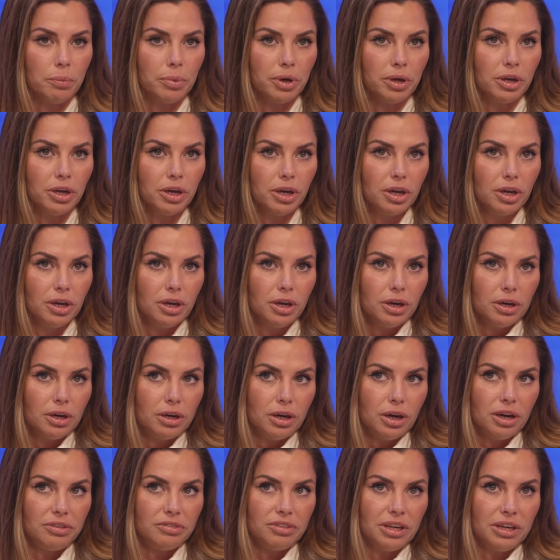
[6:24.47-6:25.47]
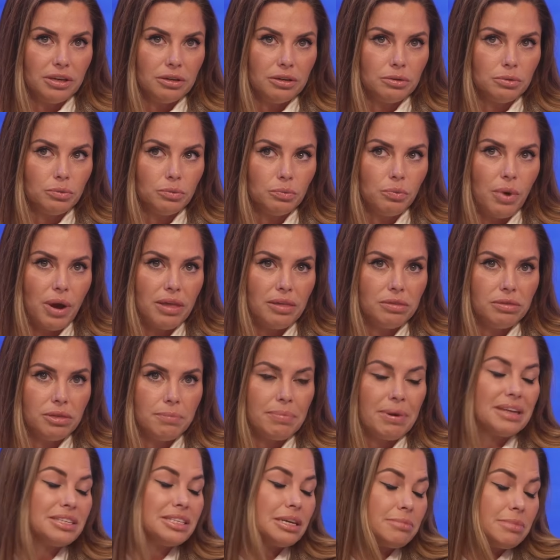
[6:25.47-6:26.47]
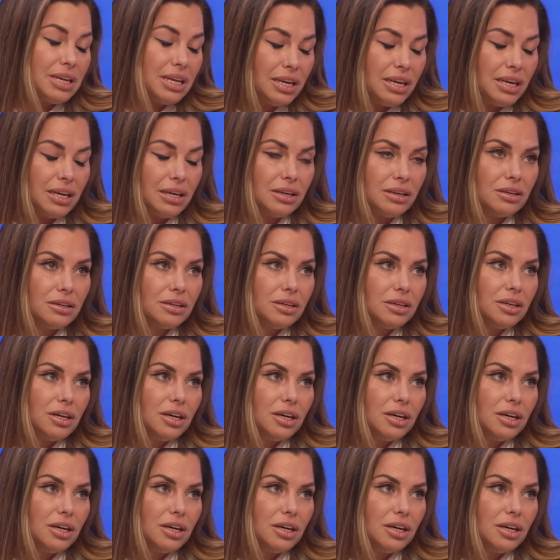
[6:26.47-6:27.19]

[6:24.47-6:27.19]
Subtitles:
But I think when the pandemic hit,